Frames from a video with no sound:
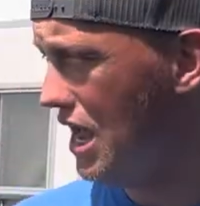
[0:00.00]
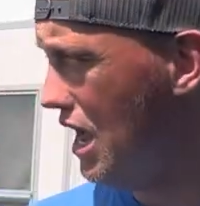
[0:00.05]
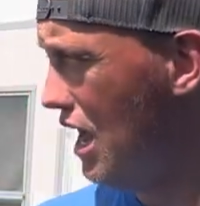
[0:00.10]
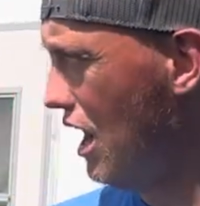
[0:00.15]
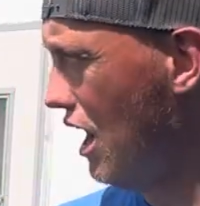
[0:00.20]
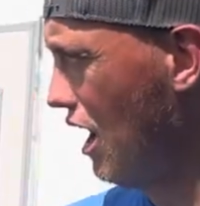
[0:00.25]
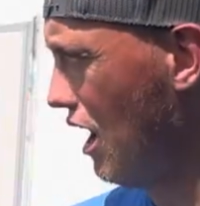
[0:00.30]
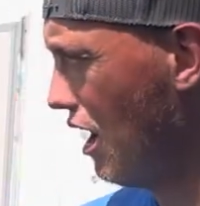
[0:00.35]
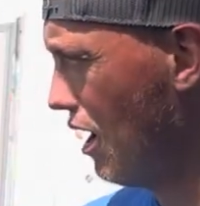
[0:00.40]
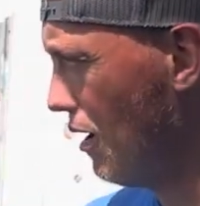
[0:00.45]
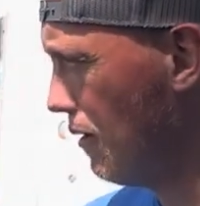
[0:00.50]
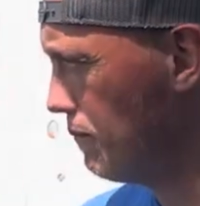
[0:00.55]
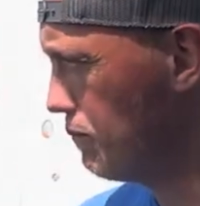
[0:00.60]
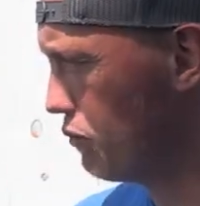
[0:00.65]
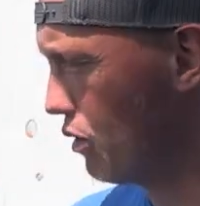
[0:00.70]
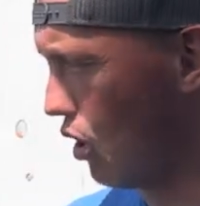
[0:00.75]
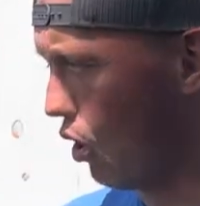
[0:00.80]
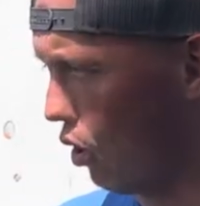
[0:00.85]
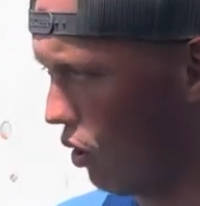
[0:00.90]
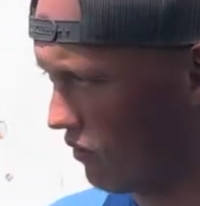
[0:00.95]
Um,
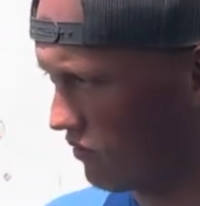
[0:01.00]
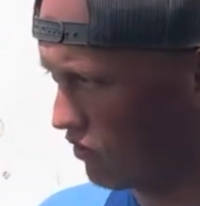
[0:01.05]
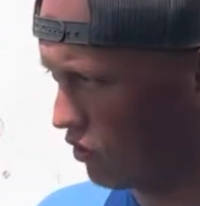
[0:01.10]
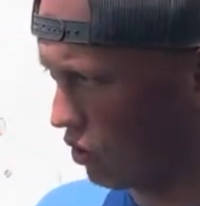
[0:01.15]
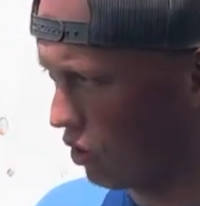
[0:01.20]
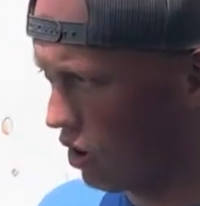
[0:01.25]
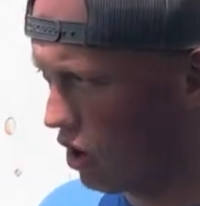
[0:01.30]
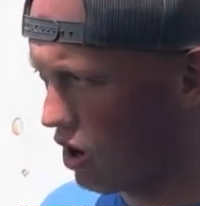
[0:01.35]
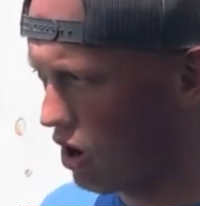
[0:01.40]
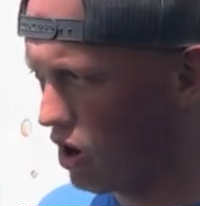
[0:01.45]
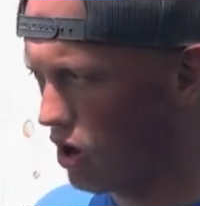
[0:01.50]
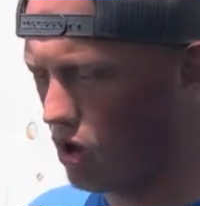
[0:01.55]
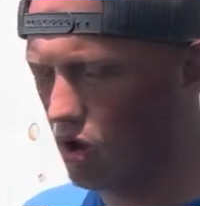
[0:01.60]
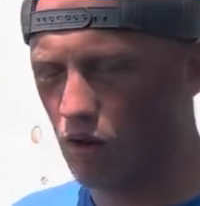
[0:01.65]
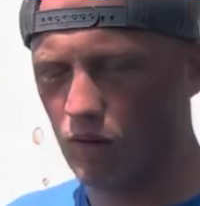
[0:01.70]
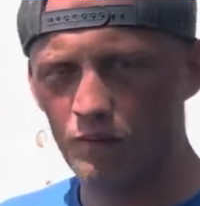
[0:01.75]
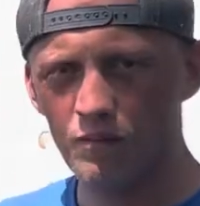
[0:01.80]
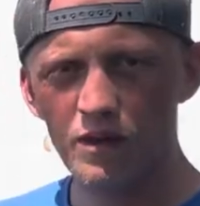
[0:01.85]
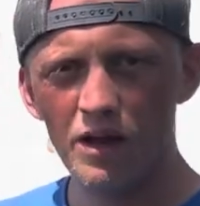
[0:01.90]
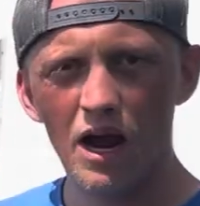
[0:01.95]
but overall,
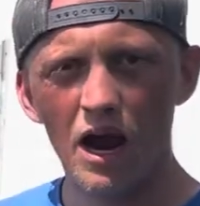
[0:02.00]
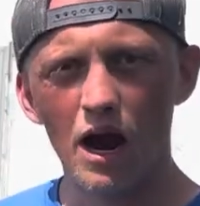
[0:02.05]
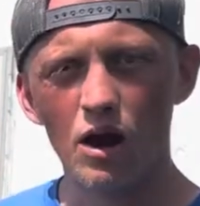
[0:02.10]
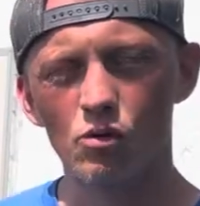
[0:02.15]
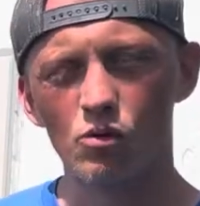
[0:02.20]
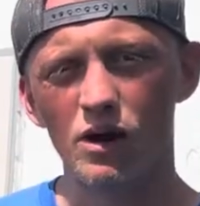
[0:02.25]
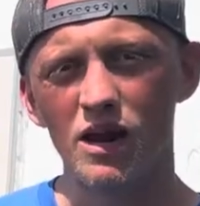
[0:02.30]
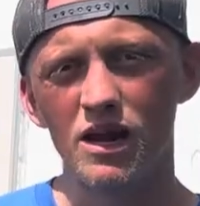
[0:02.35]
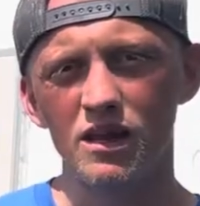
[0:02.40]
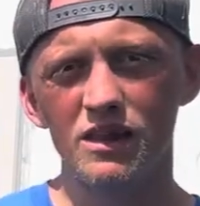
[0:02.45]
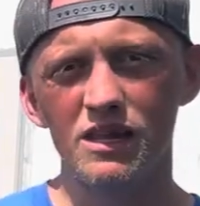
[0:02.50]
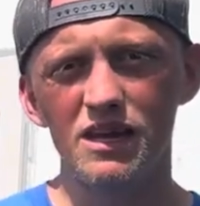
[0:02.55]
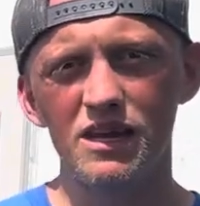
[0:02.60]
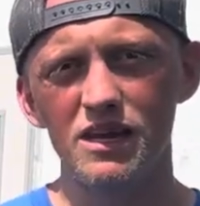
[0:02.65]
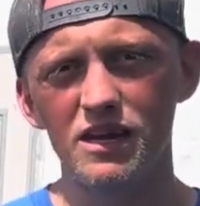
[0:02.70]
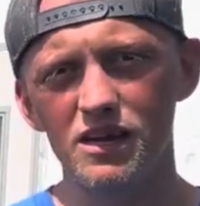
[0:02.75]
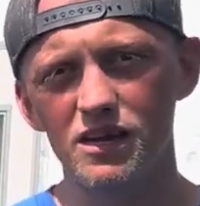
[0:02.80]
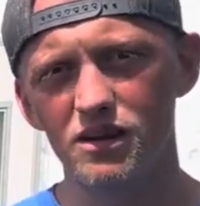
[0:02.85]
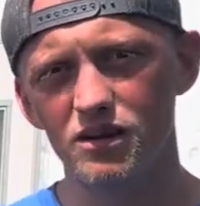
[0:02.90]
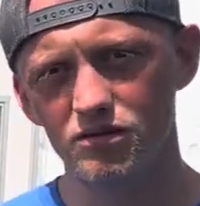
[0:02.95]
I ran
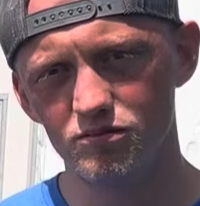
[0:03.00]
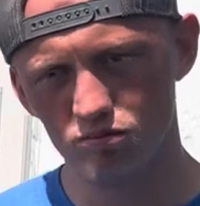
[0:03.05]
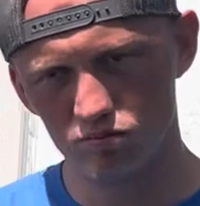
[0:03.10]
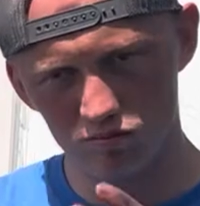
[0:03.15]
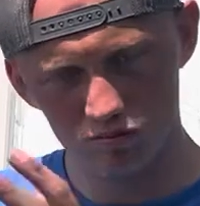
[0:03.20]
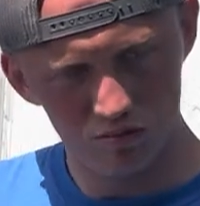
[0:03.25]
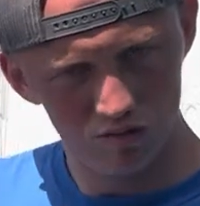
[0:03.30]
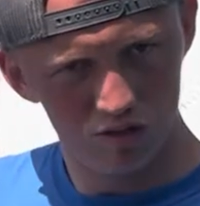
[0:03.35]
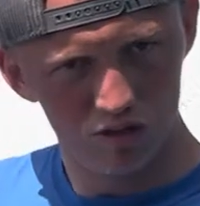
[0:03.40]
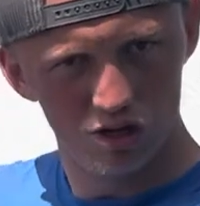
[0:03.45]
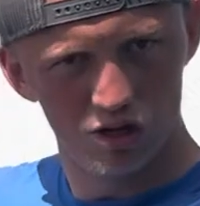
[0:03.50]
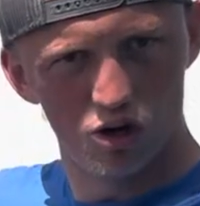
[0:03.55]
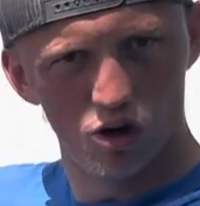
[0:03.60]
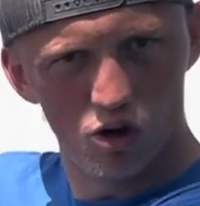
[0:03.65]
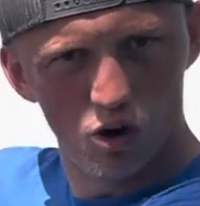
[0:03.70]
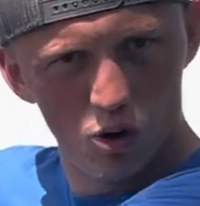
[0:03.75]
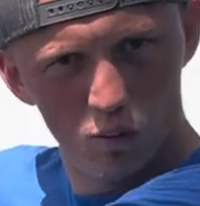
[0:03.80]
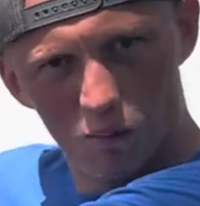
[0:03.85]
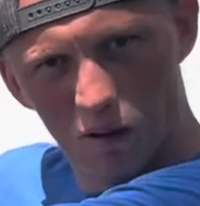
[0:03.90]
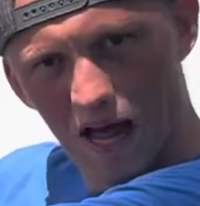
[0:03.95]
the the good
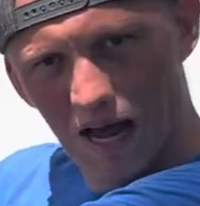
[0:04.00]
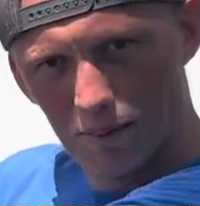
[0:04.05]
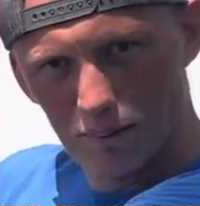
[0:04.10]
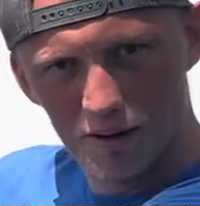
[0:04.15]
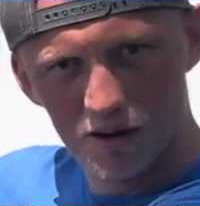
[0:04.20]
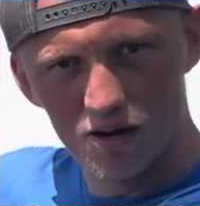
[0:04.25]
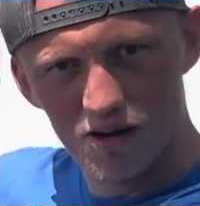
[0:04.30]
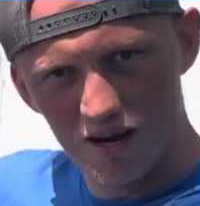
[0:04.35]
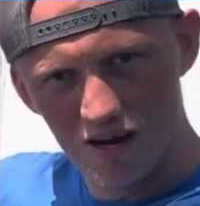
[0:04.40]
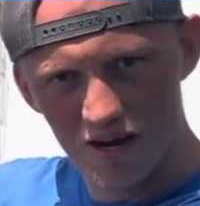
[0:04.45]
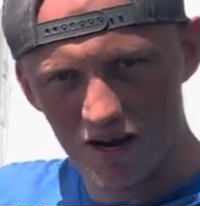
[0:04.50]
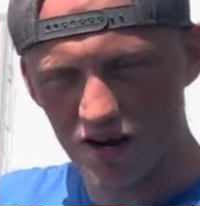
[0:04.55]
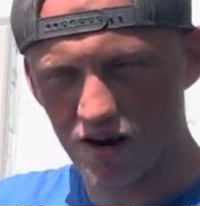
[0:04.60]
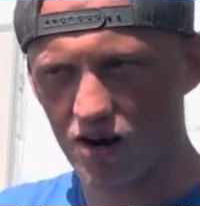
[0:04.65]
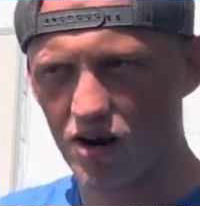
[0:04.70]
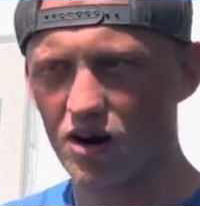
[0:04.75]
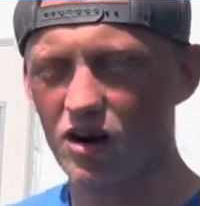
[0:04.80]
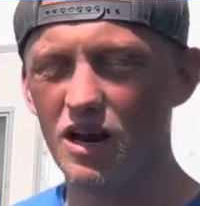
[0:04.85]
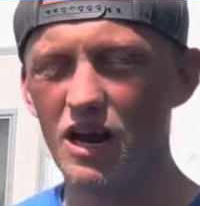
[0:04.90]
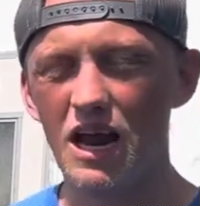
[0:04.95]
old Black biddy
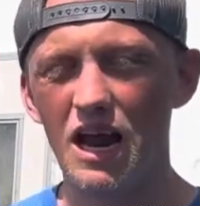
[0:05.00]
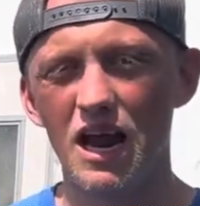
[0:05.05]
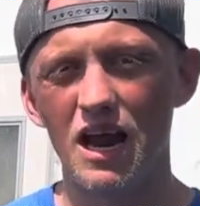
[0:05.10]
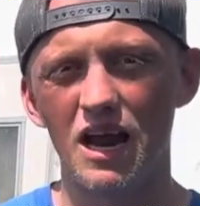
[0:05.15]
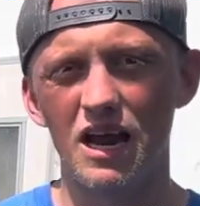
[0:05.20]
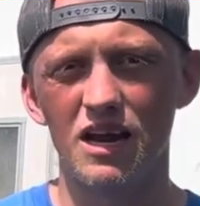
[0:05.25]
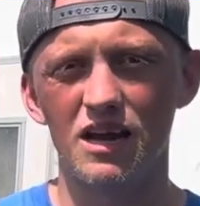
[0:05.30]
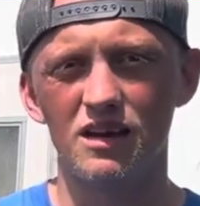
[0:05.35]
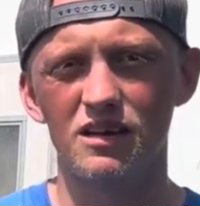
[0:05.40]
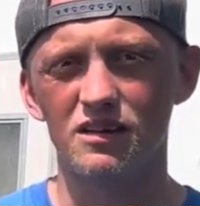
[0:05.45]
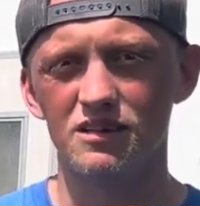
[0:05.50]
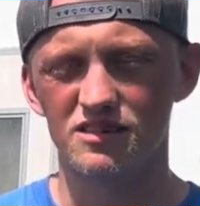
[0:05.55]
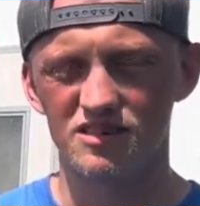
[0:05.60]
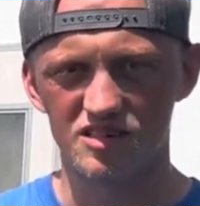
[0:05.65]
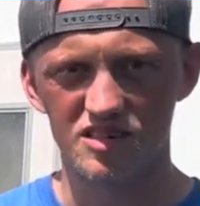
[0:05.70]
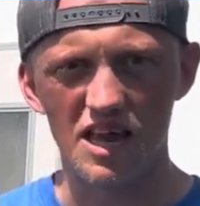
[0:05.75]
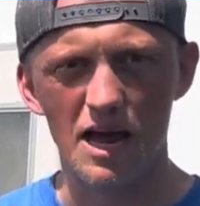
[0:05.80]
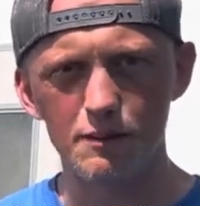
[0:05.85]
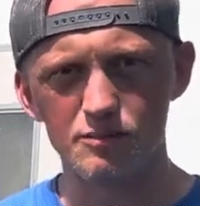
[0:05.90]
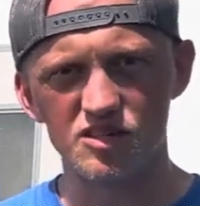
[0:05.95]
here in
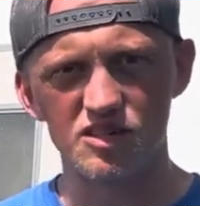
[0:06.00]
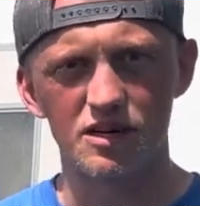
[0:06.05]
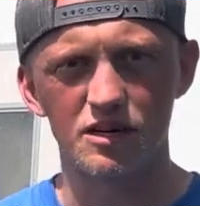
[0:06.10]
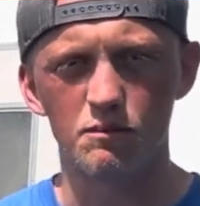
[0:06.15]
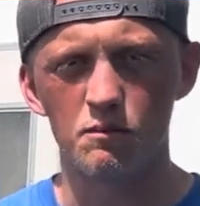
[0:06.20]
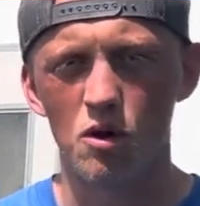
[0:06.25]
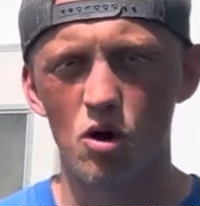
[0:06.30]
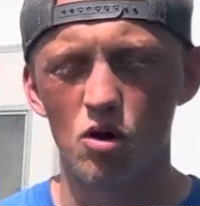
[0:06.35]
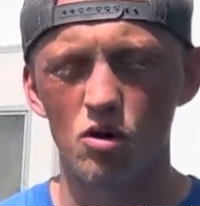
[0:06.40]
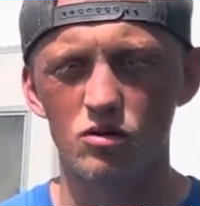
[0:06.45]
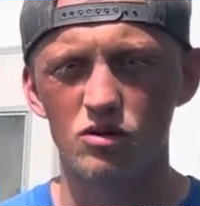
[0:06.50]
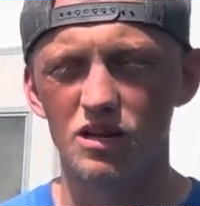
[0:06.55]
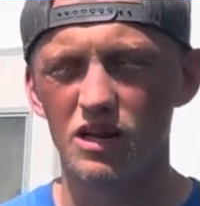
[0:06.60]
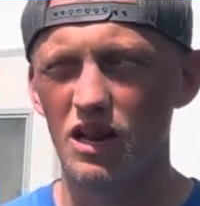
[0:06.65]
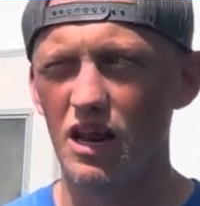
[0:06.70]
slapstick mode.